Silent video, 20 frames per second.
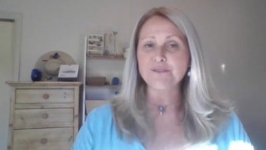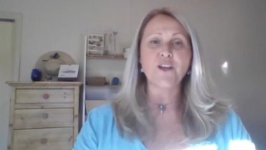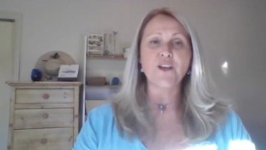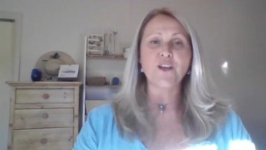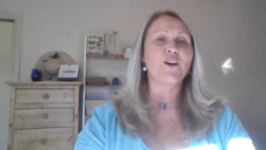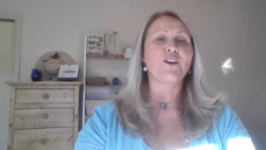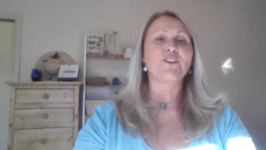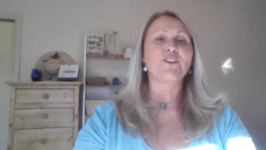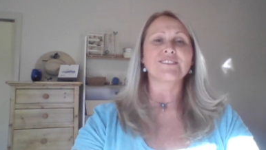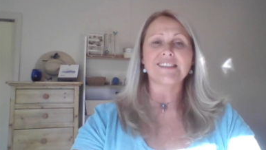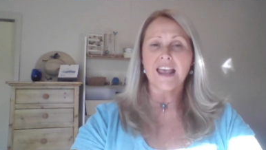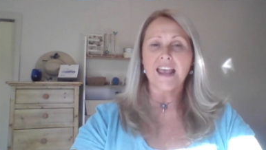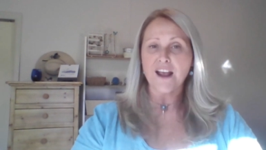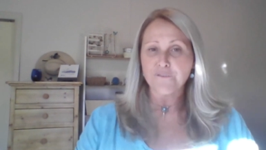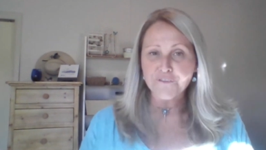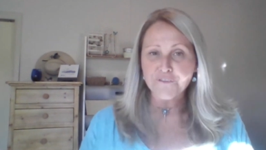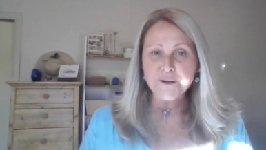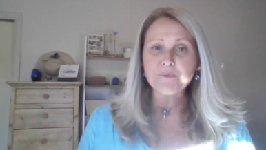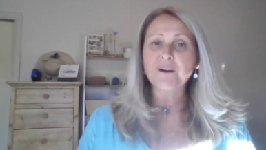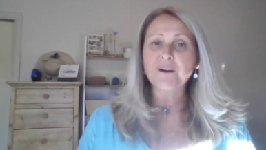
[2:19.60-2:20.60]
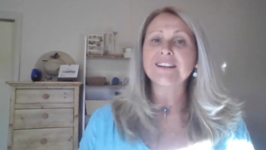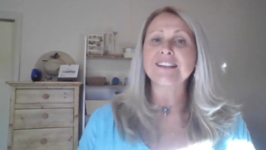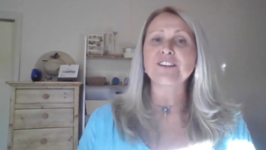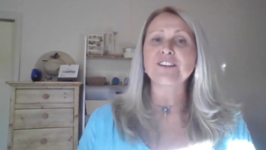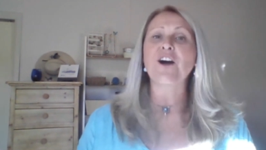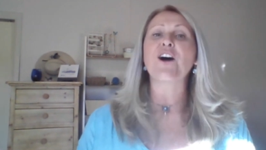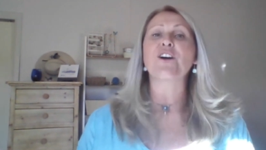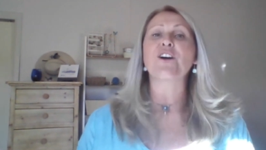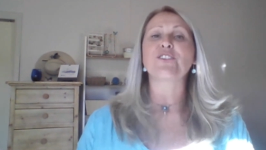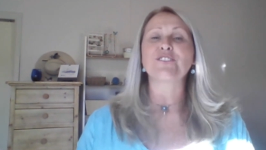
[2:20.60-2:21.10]
knows, everybody
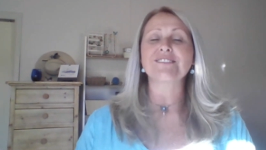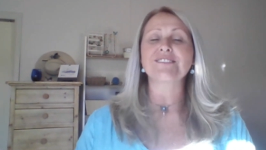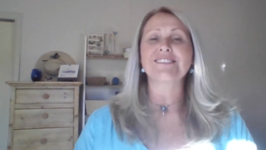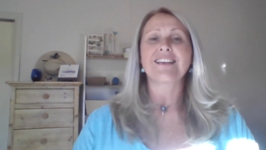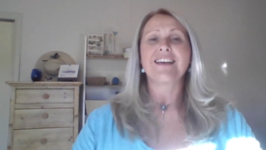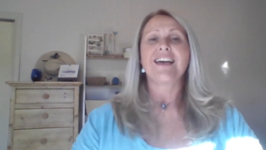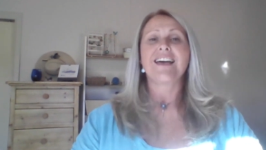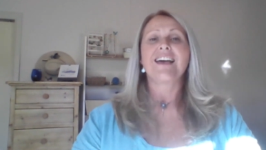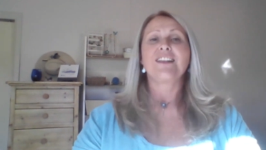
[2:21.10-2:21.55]
knows.